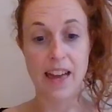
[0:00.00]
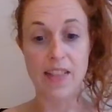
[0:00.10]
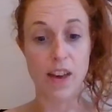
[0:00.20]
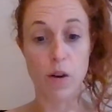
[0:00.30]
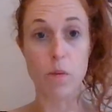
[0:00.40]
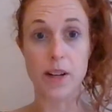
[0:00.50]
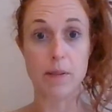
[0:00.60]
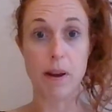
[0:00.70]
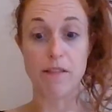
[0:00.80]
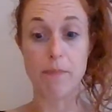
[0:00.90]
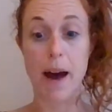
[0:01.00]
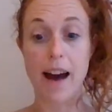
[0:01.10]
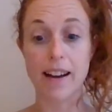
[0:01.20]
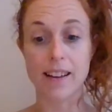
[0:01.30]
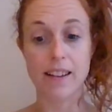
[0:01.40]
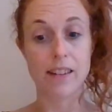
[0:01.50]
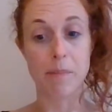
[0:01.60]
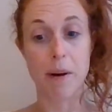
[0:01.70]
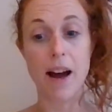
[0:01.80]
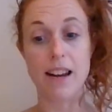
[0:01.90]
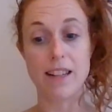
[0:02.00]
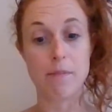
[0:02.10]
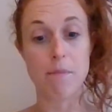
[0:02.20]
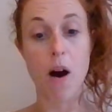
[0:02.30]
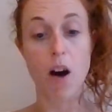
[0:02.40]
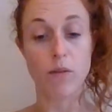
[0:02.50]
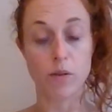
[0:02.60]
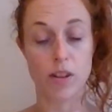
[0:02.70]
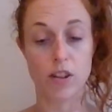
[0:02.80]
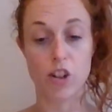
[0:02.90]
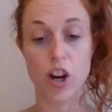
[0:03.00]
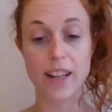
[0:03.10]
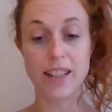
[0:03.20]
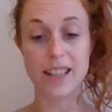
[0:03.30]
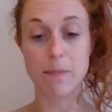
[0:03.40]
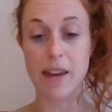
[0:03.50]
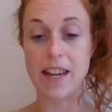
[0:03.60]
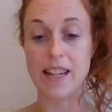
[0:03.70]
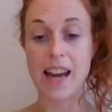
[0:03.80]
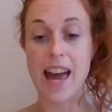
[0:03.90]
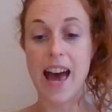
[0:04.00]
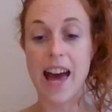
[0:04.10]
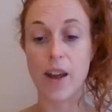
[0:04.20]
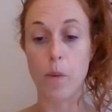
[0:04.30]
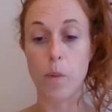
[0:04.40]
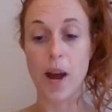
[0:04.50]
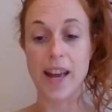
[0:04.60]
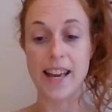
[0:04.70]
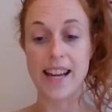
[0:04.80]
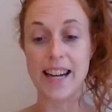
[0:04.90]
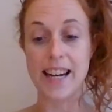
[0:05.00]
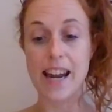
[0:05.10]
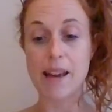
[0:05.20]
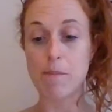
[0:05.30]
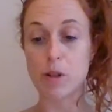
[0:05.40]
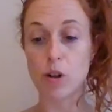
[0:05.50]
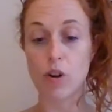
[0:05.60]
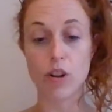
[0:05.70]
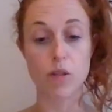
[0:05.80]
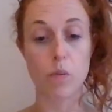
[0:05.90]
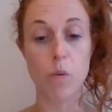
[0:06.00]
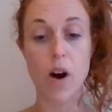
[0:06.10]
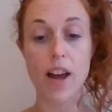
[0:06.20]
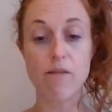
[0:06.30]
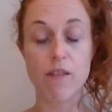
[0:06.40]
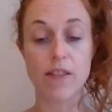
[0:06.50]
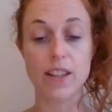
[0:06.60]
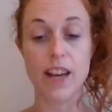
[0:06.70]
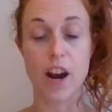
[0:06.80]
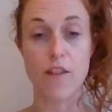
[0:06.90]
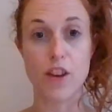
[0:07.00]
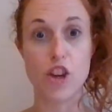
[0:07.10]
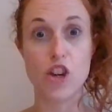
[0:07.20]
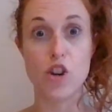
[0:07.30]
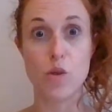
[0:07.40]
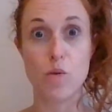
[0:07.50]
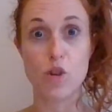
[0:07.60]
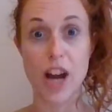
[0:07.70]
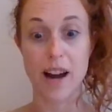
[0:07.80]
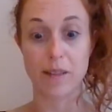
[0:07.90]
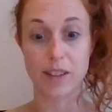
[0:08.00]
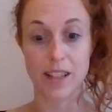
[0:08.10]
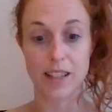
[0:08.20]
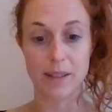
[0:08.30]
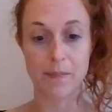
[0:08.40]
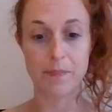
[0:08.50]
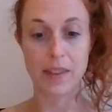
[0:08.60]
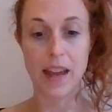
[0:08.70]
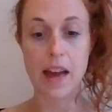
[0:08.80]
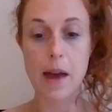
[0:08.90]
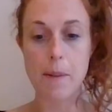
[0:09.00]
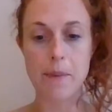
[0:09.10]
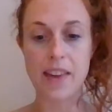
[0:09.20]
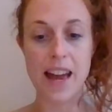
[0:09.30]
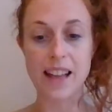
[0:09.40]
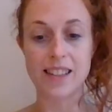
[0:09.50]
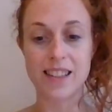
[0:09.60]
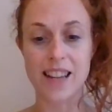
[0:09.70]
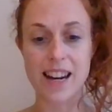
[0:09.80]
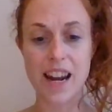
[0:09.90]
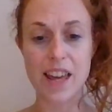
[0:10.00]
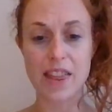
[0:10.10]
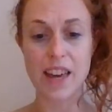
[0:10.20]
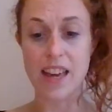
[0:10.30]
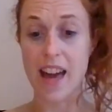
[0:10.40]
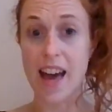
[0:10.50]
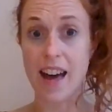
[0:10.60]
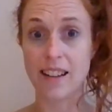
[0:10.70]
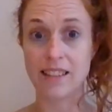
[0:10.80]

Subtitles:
They always waved back. The pilots marvelled at the giant's speed and at the way he leaped across wide rivers and over huge houses. But they hadn't seen anything yet.